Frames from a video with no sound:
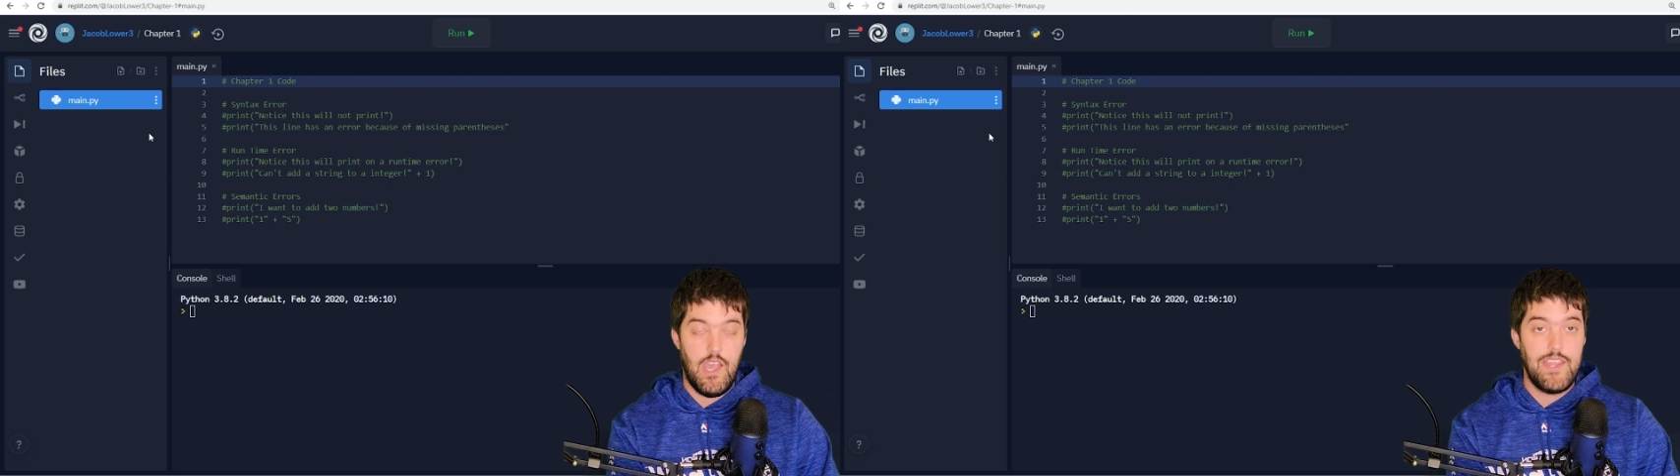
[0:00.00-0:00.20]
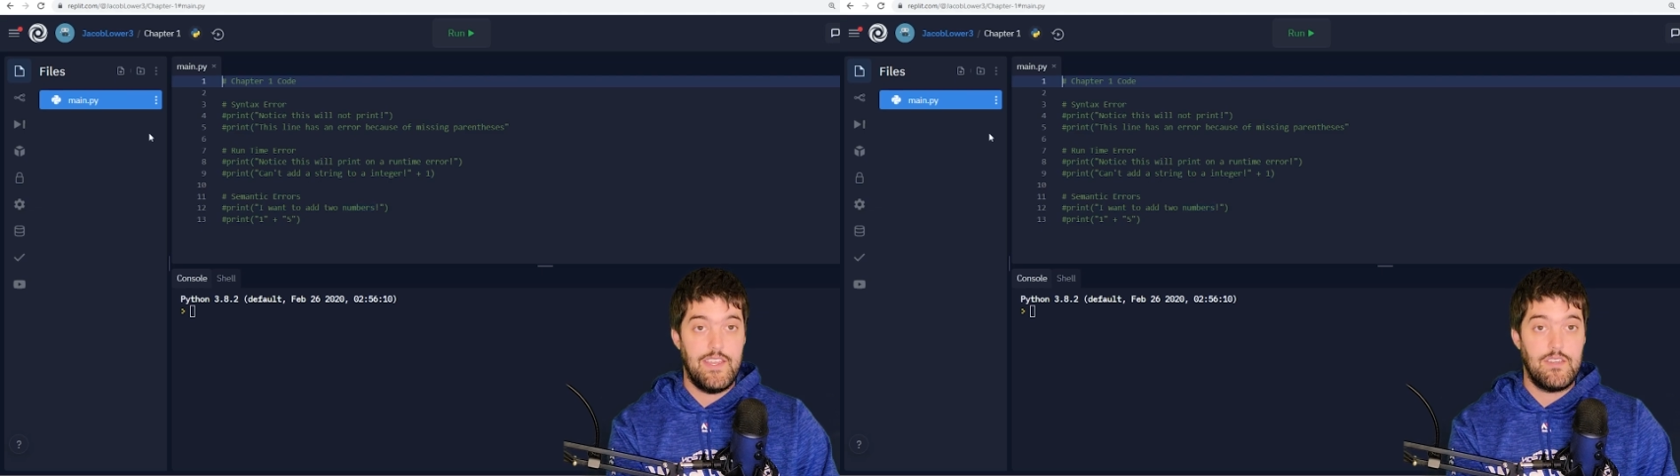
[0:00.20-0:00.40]

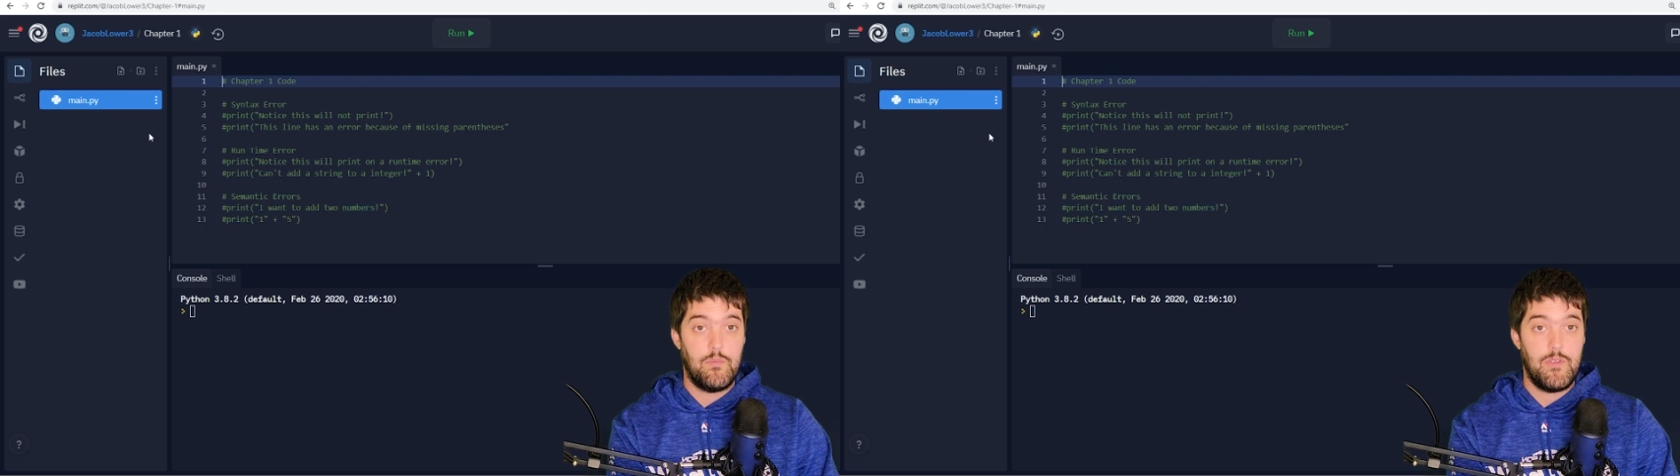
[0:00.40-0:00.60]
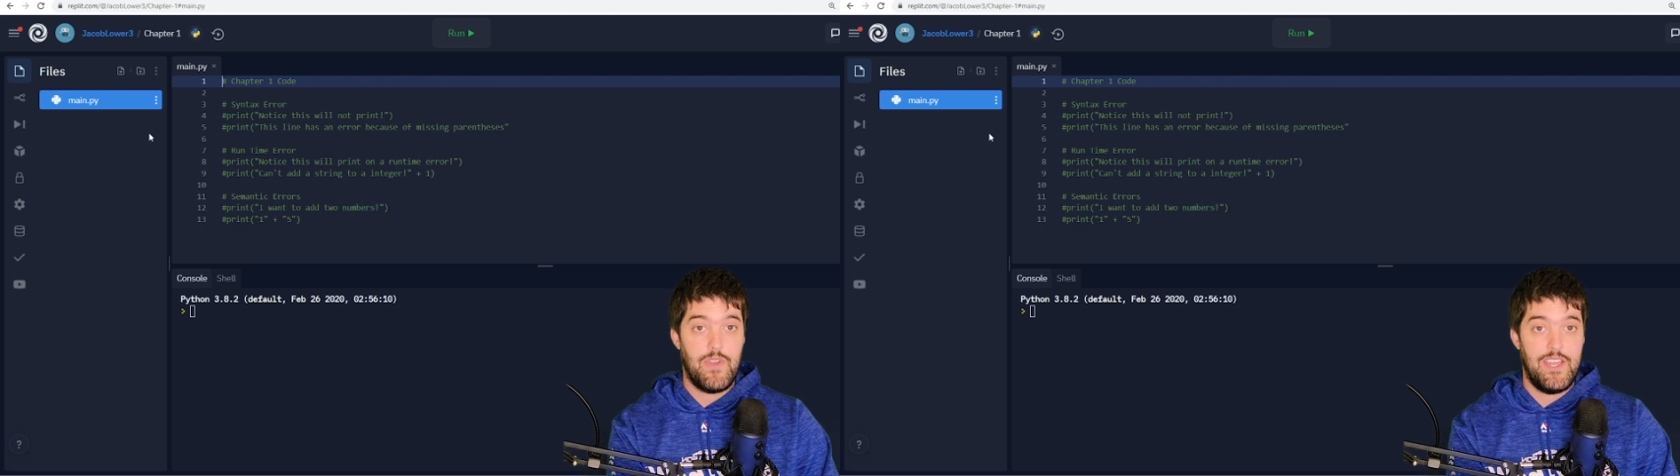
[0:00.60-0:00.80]
And then you'll
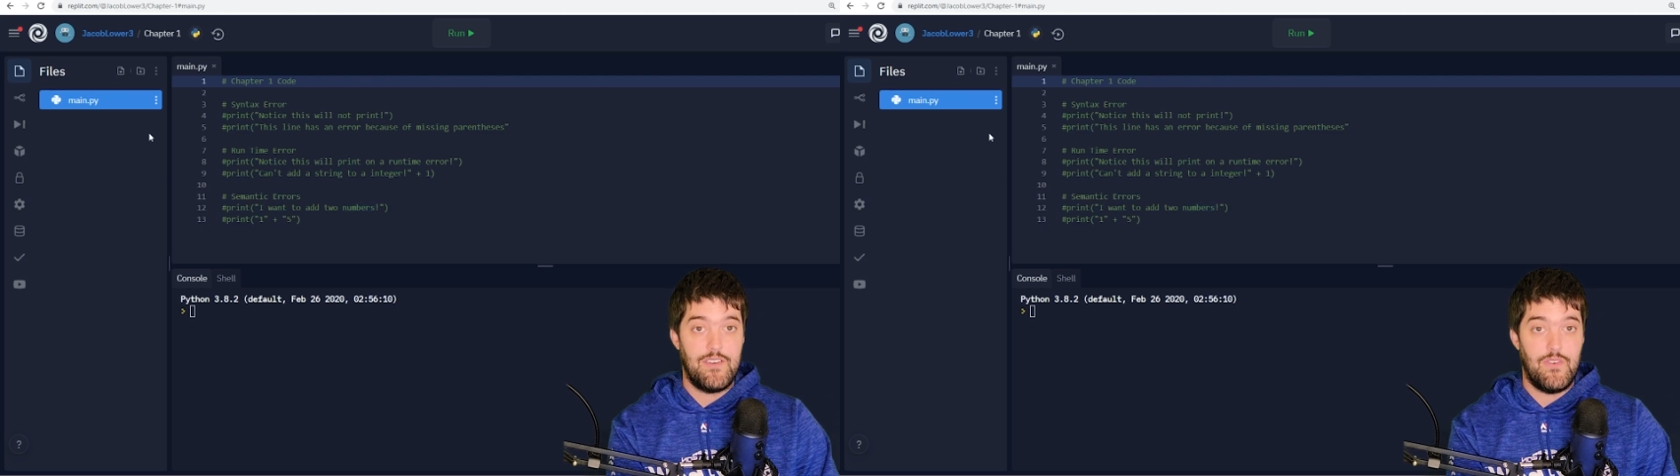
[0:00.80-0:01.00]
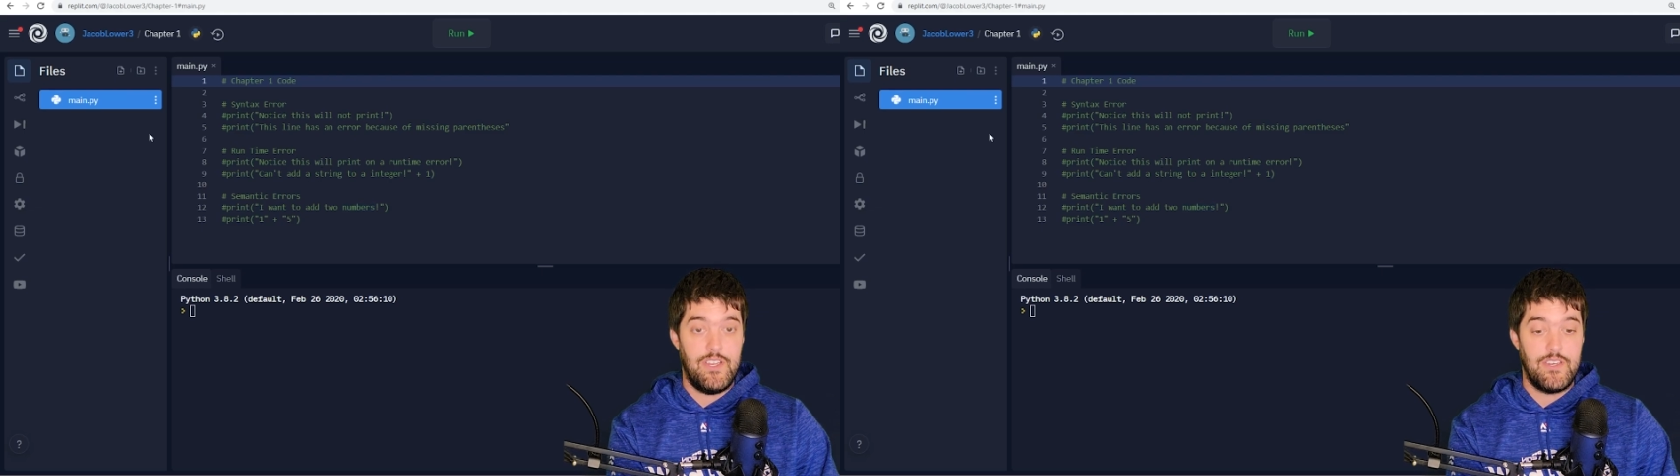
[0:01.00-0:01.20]
be ready
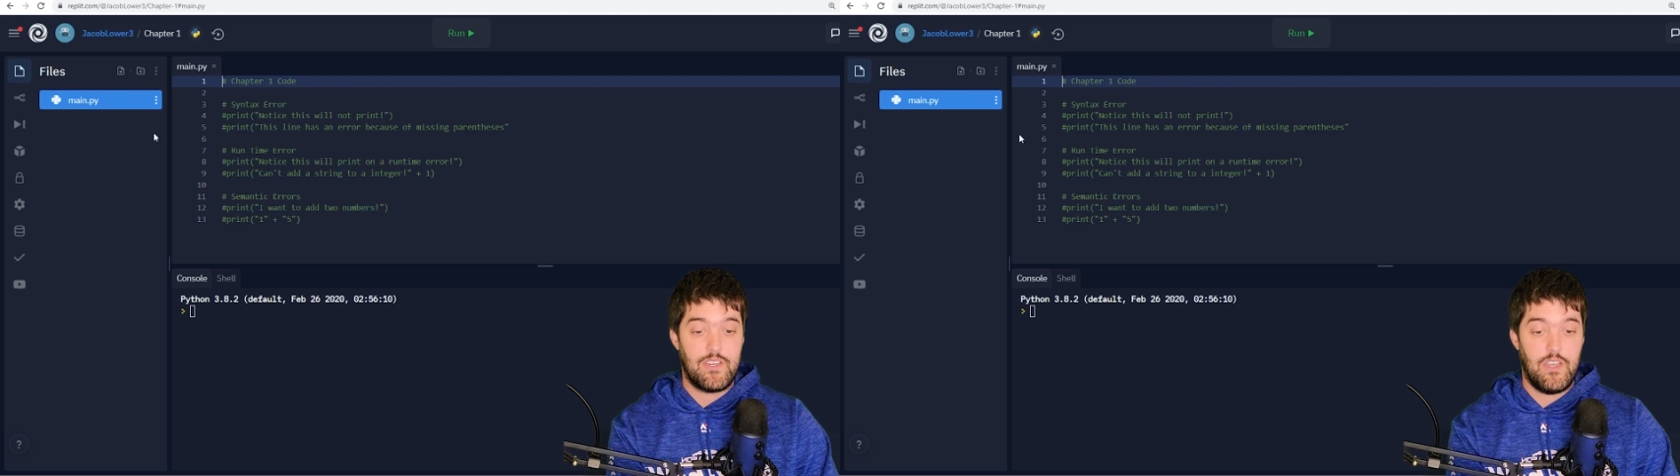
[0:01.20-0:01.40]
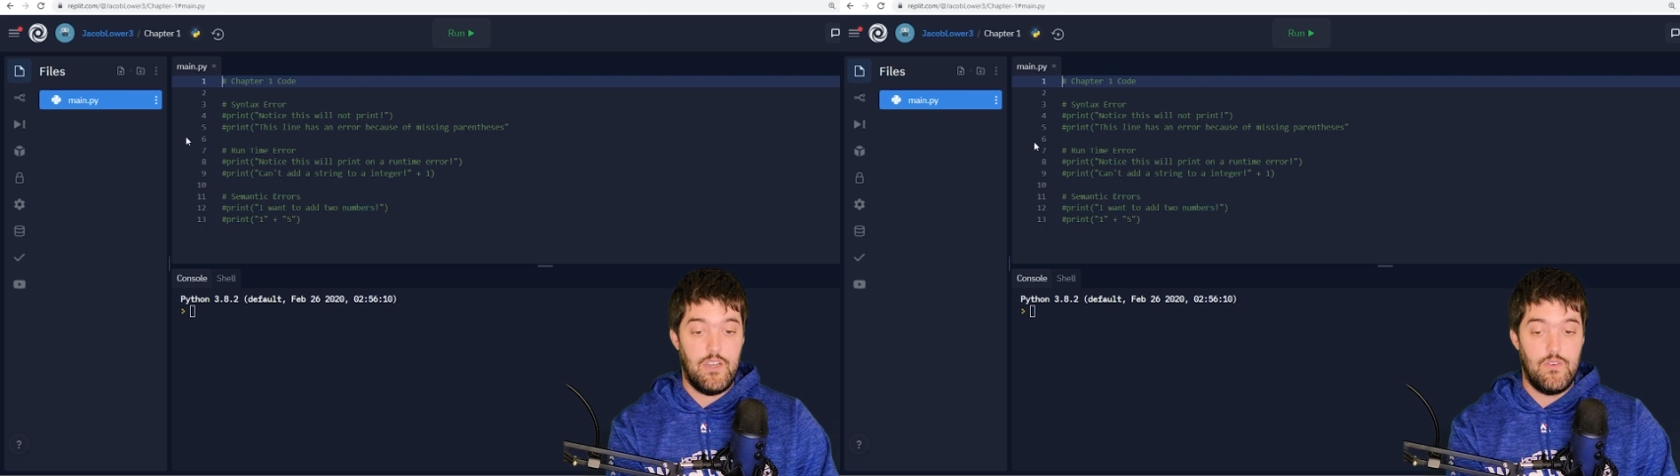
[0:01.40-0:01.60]
to run your
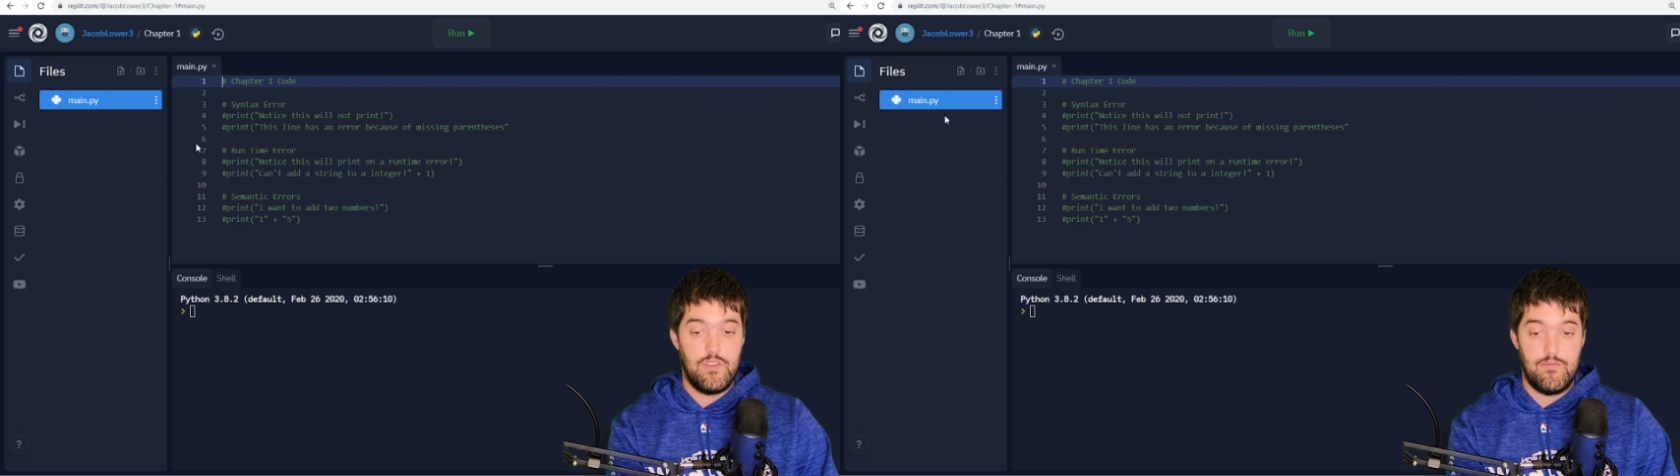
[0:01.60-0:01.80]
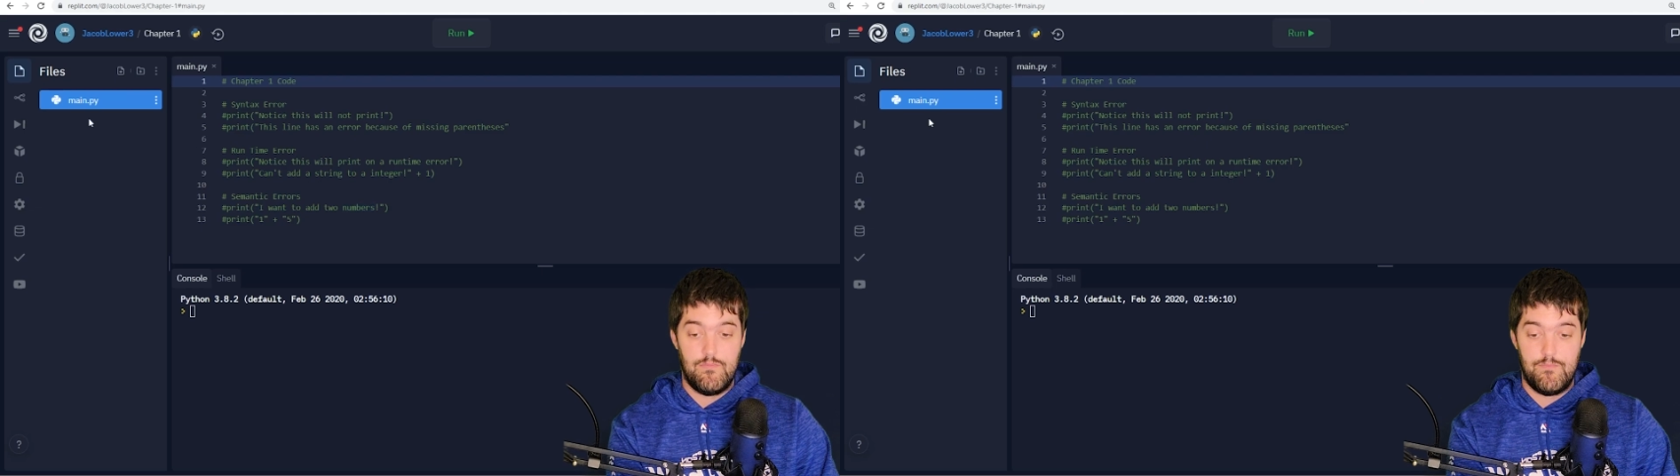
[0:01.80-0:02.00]
code.